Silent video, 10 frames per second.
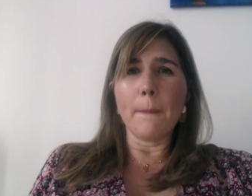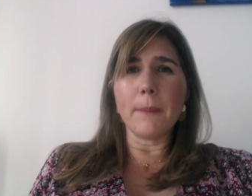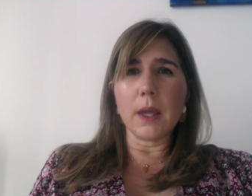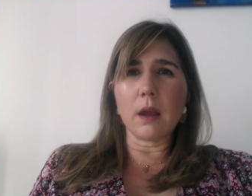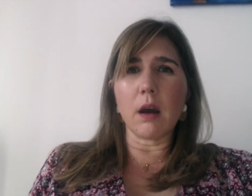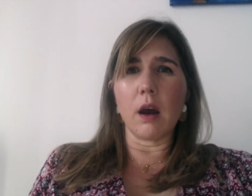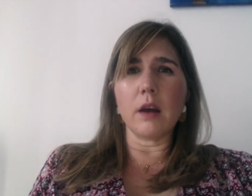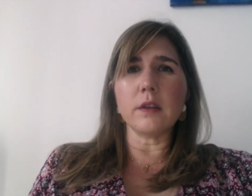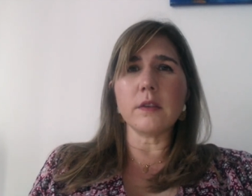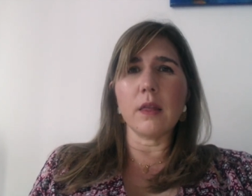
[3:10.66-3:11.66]

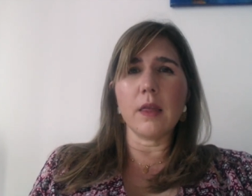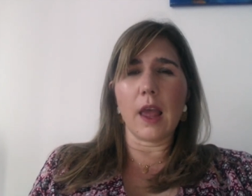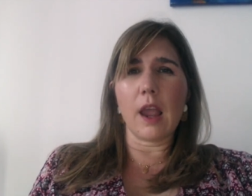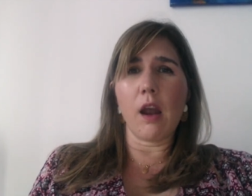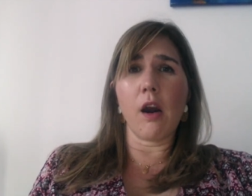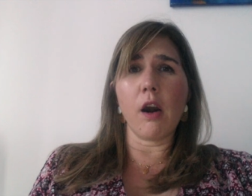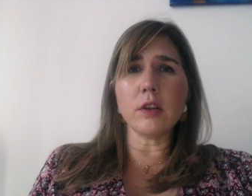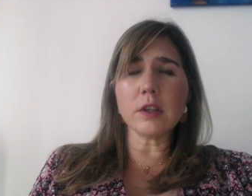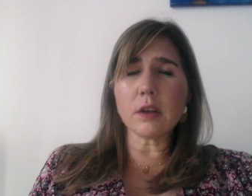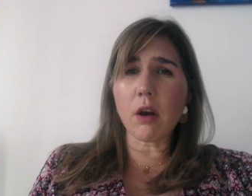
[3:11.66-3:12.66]
because they are
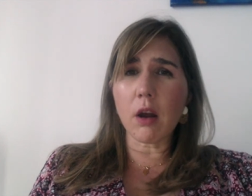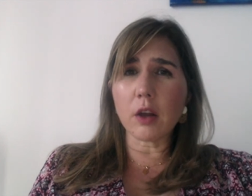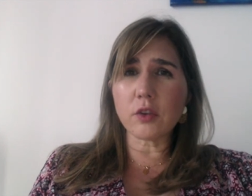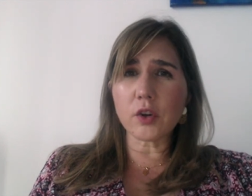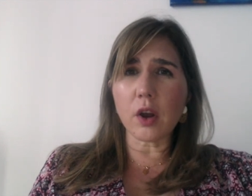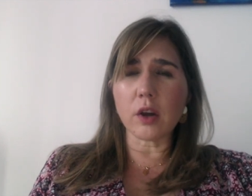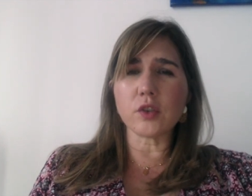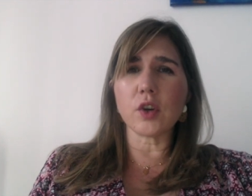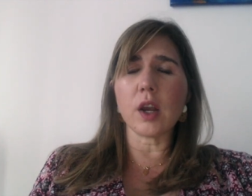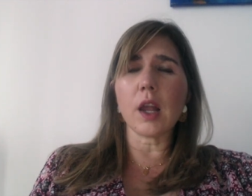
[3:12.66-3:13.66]
under, under
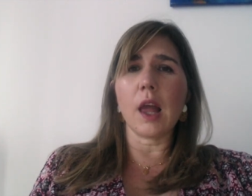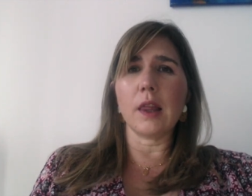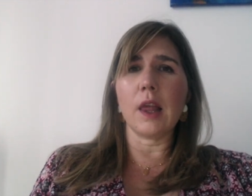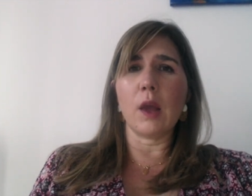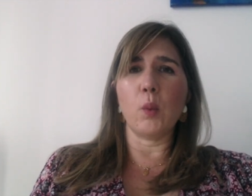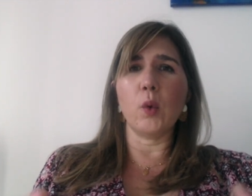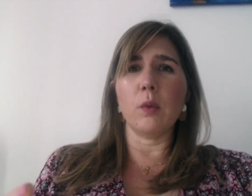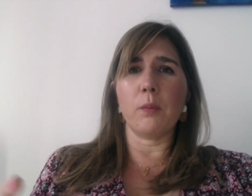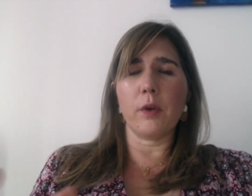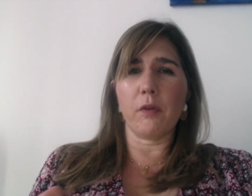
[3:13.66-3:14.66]
contract and they
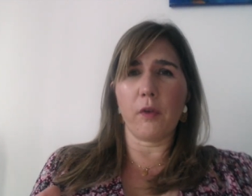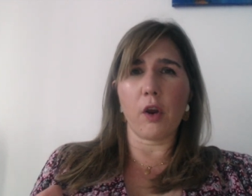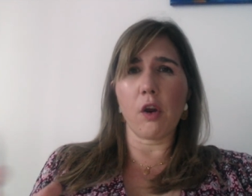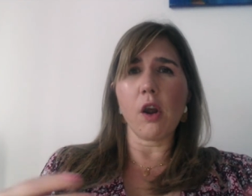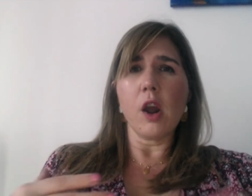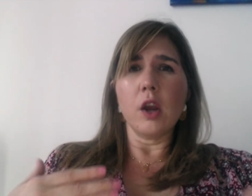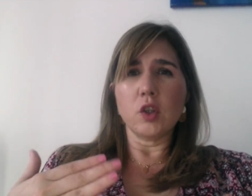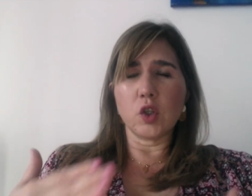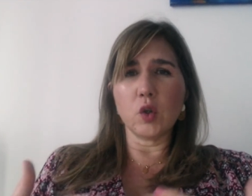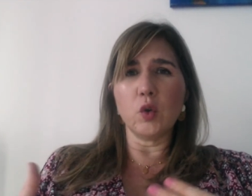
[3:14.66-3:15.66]
would prefer
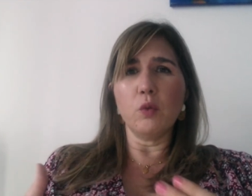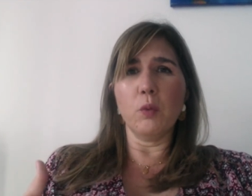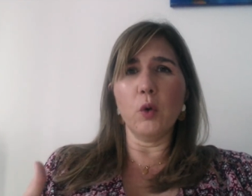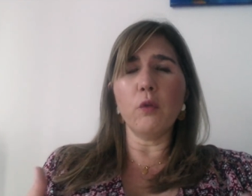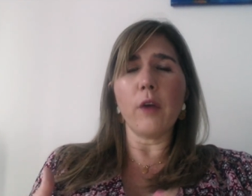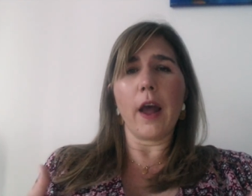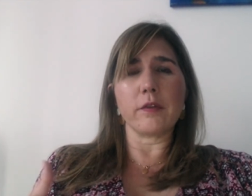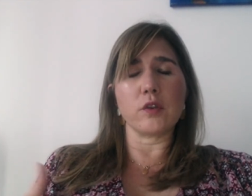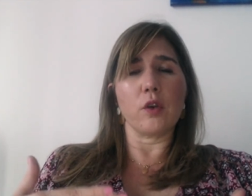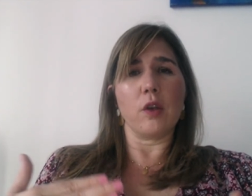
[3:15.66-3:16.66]
to move
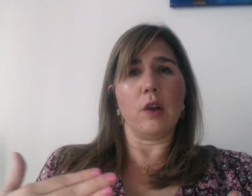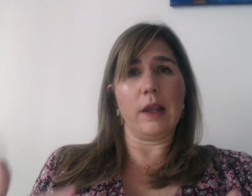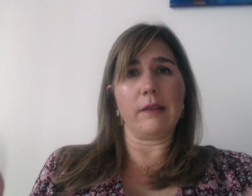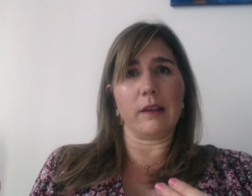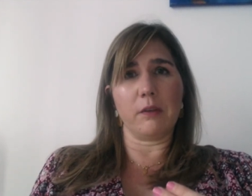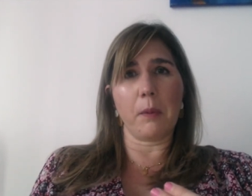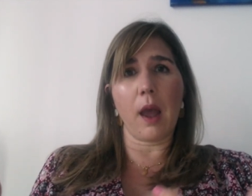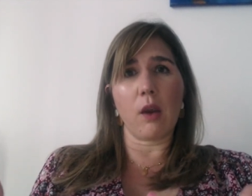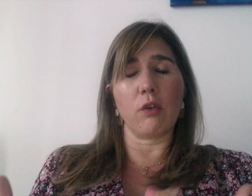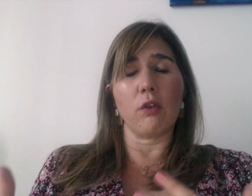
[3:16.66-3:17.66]
after the lease
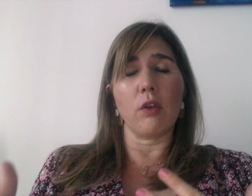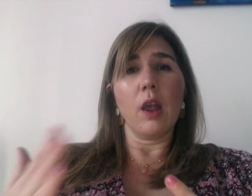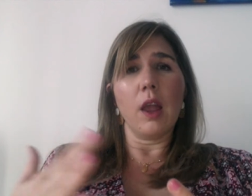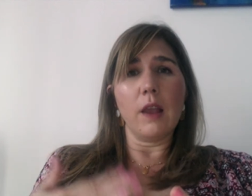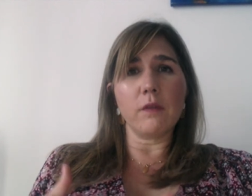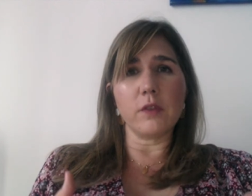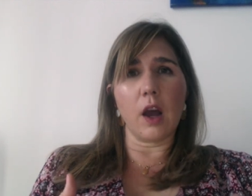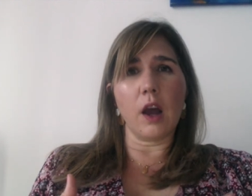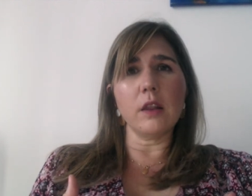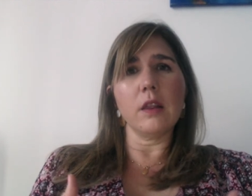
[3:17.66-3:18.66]
expires. If
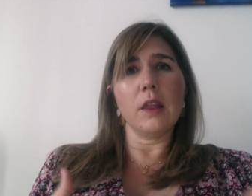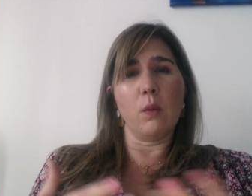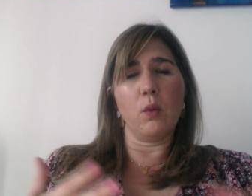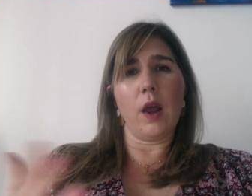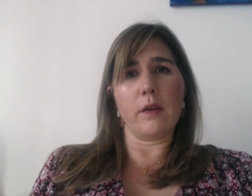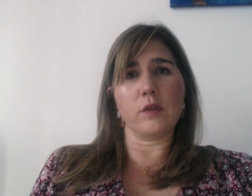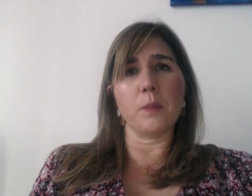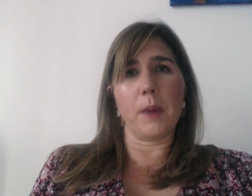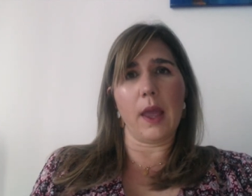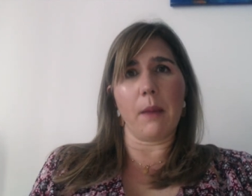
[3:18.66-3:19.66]
not, they would have to
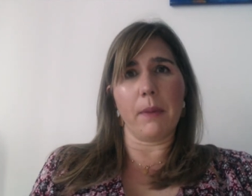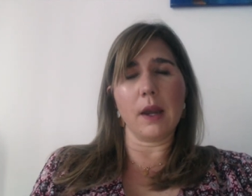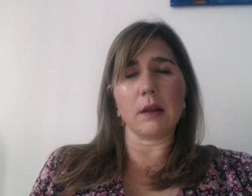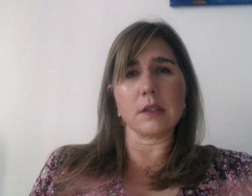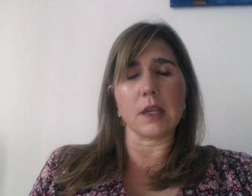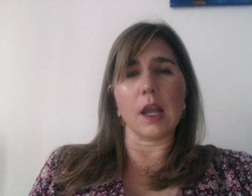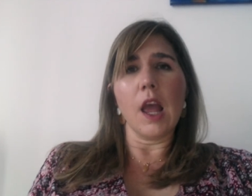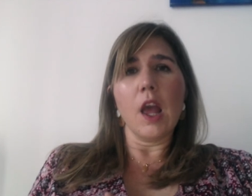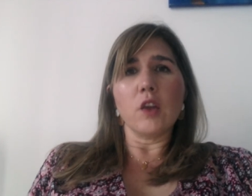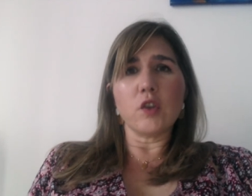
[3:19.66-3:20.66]
pay a penalty.
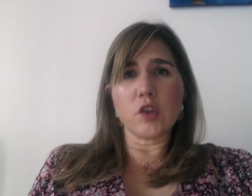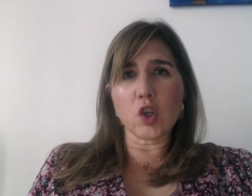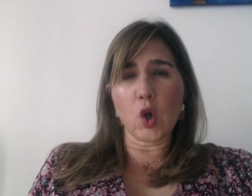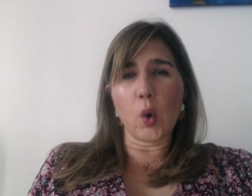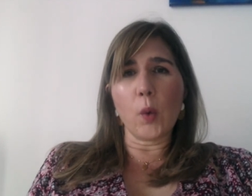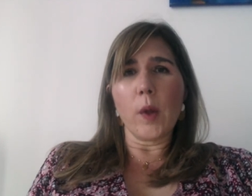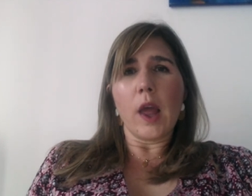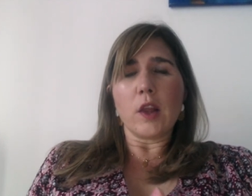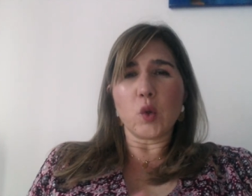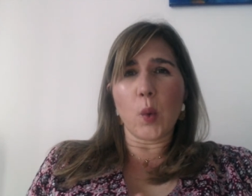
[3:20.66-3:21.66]
So
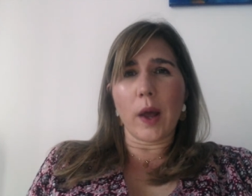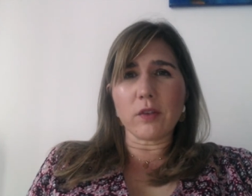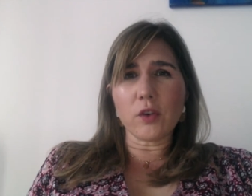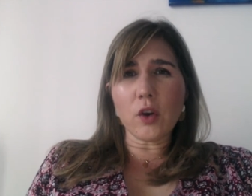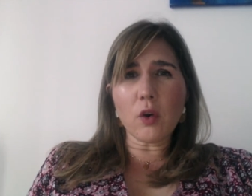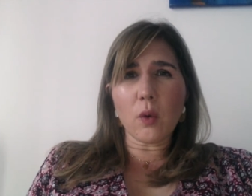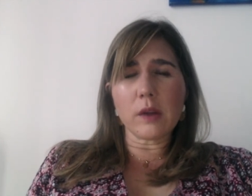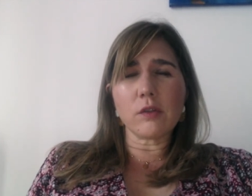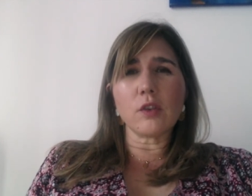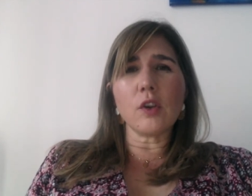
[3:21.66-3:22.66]
to answer your
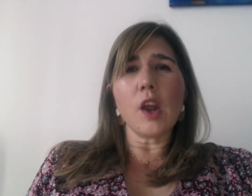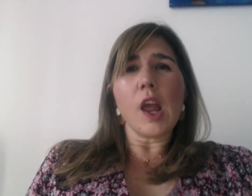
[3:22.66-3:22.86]
question,